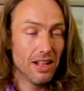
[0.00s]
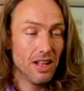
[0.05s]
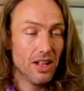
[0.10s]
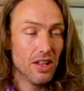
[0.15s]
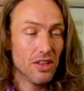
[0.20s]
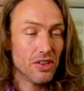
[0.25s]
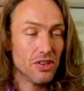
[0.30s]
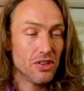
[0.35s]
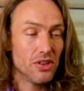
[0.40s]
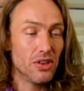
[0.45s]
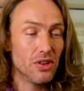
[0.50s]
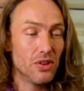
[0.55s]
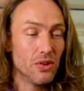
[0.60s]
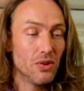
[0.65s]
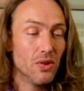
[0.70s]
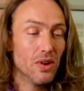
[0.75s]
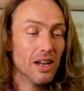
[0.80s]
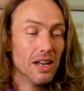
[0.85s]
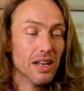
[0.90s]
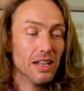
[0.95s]
You
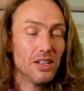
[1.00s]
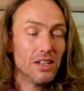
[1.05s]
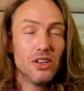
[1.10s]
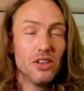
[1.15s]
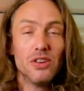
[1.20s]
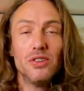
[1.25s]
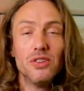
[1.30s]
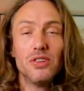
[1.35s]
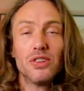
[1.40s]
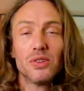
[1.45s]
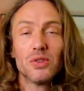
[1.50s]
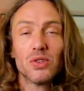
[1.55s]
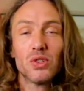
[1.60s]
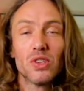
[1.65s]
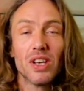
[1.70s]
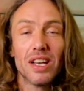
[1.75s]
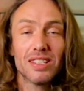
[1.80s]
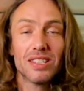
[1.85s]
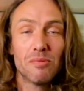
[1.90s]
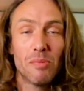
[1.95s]
usual
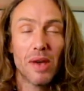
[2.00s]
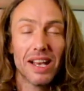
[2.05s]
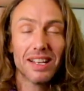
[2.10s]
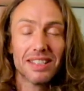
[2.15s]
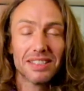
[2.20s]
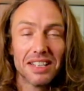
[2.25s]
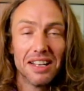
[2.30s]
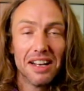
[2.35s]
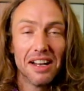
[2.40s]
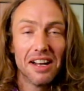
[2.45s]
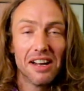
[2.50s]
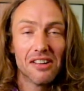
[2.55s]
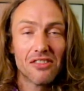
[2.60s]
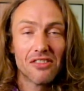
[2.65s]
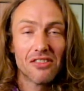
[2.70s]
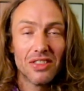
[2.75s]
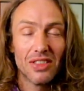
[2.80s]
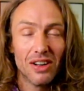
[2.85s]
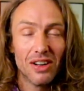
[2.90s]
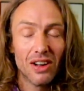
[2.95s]
suspects are in the
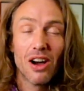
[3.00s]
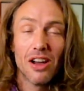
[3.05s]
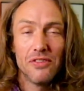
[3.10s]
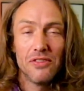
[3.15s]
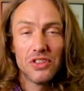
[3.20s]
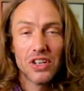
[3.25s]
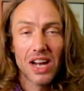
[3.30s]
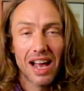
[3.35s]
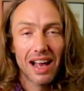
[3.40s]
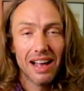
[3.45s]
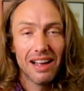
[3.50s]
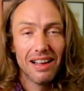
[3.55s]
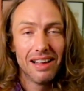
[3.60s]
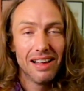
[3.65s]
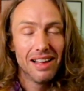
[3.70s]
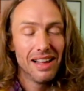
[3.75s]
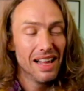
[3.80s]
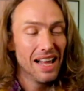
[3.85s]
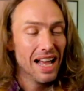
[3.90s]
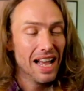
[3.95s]
live chat,
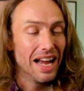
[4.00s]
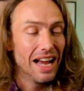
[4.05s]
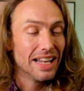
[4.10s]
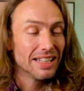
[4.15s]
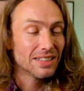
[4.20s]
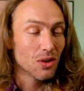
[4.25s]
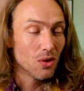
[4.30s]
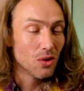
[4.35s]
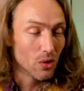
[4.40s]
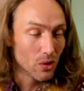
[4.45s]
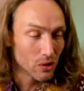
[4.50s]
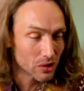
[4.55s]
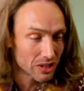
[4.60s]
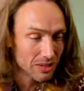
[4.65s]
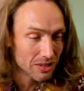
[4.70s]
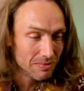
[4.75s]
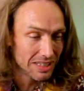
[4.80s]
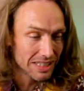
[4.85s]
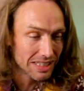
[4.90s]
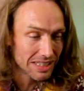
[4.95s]
and it's awesome
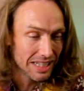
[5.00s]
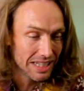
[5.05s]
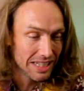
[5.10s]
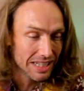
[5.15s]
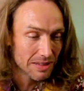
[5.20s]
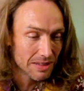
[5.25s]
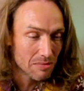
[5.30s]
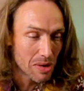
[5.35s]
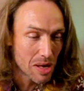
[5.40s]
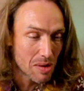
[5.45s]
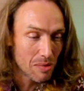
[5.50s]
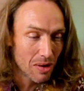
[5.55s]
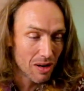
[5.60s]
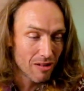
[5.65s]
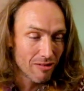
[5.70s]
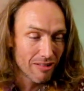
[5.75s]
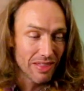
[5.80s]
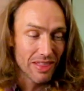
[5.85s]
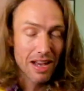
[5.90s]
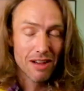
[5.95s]
to see that people are
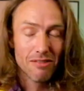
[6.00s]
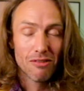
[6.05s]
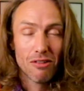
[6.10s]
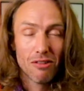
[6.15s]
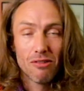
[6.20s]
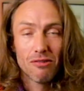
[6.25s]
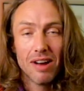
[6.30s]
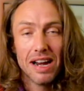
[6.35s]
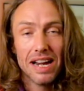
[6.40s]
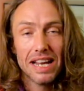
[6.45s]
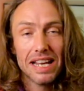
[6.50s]
in there already.